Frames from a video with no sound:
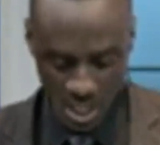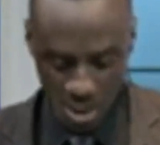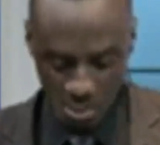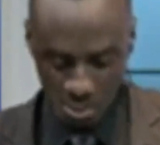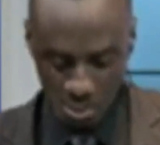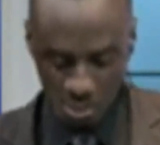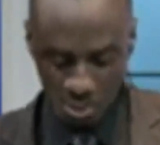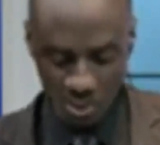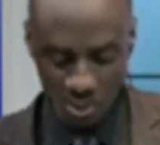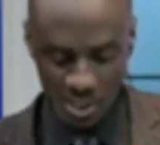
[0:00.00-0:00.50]

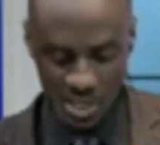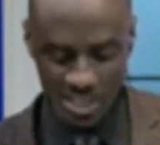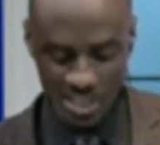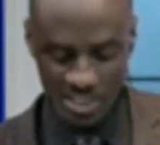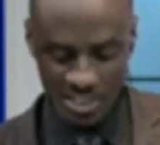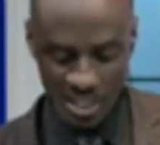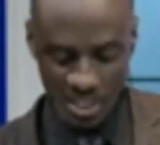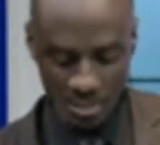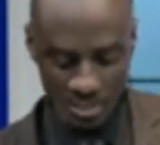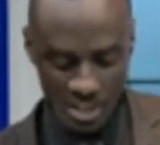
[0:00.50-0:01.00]
we will
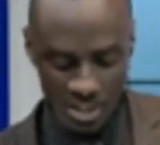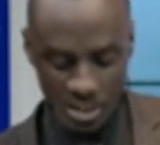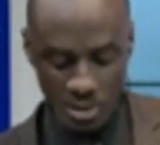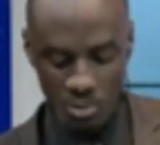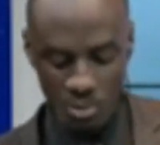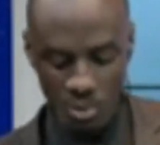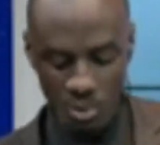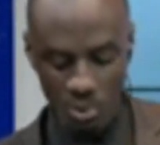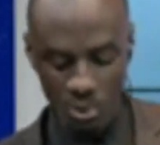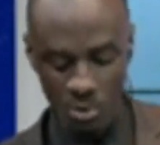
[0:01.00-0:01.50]
examine the
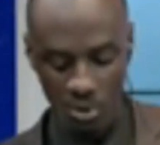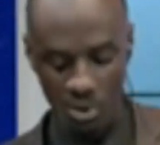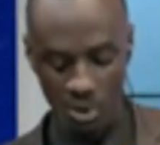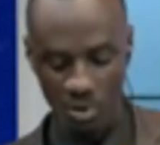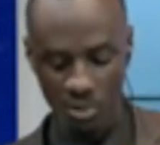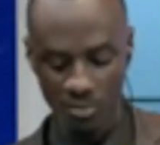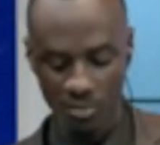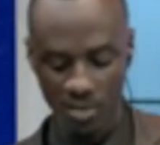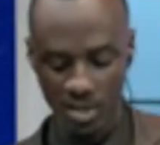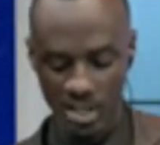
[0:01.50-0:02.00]
role
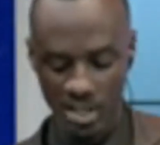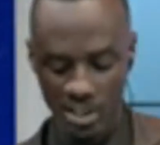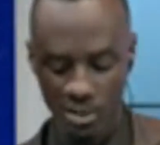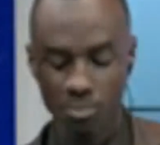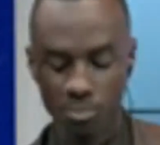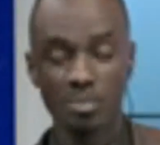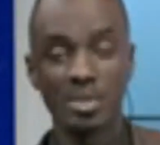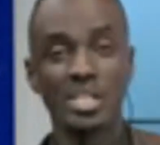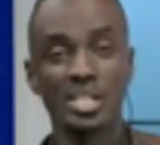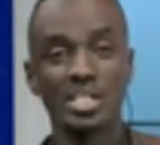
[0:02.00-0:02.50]
of
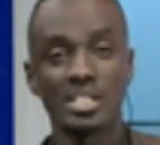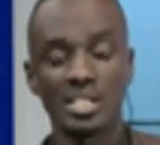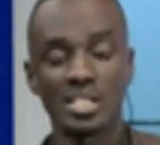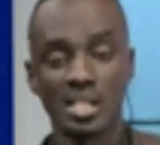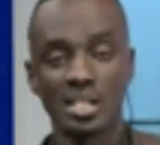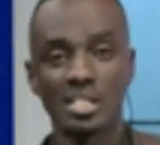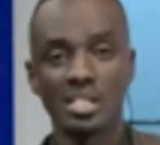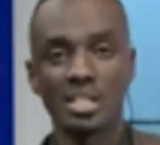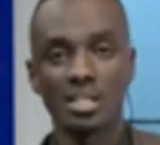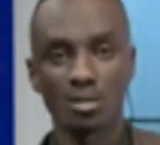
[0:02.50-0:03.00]
space
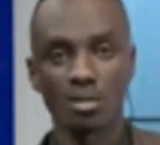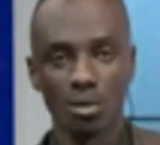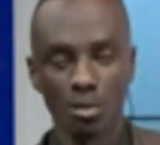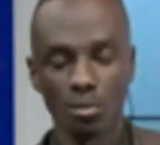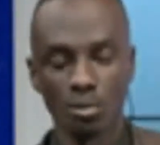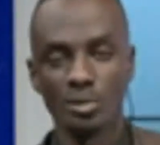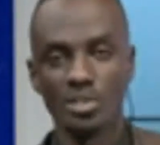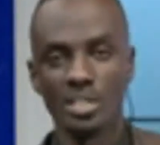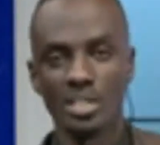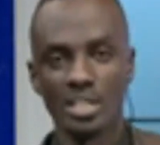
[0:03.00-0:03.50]

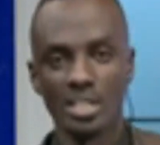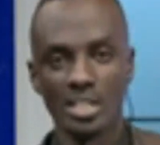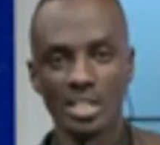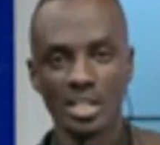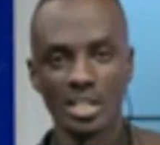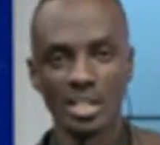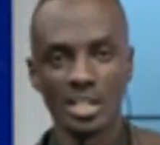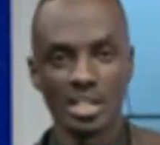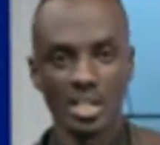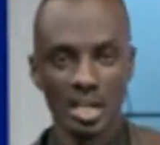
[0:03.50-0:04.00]

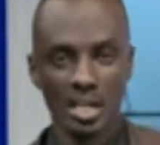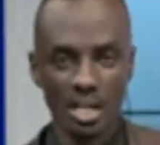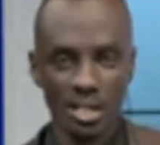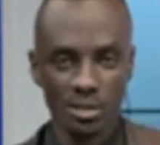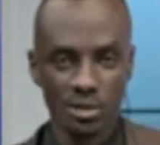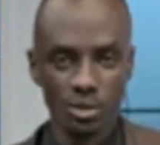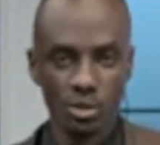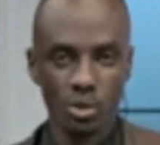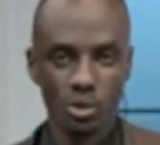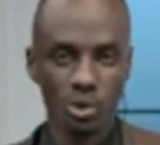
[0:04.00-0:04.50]
technology in
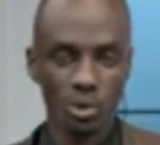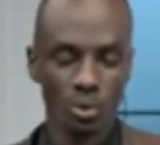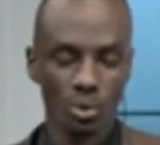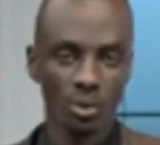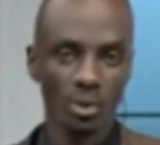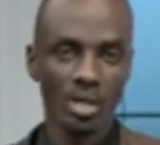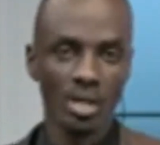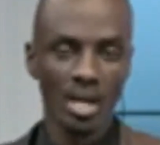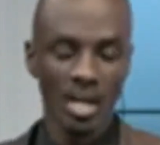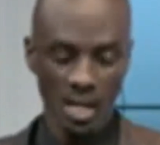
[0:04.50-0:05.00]

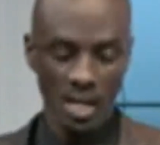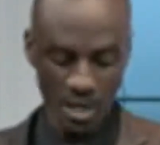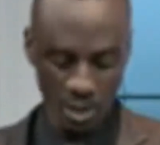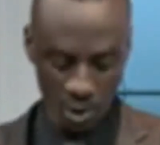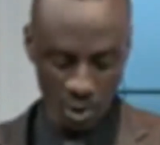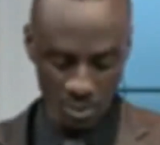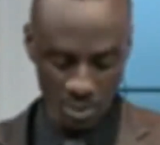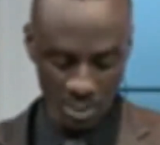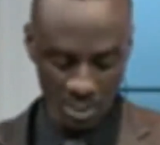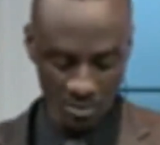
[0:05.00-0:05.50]

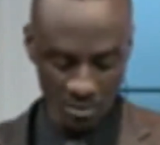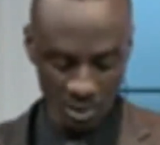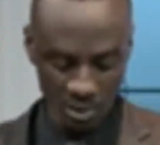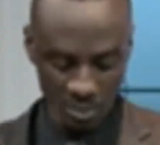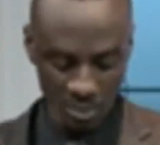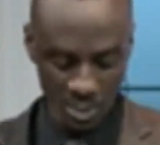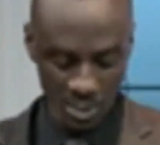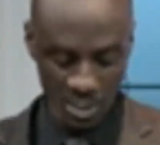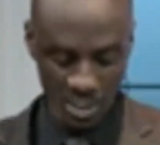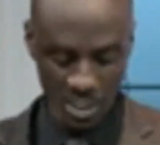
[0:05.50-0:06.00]
socio-economic
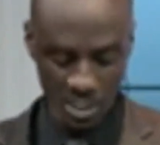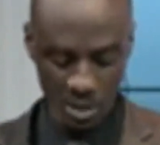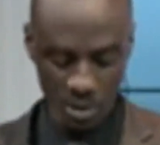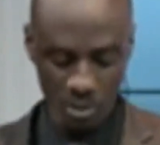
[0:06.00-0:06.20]
development,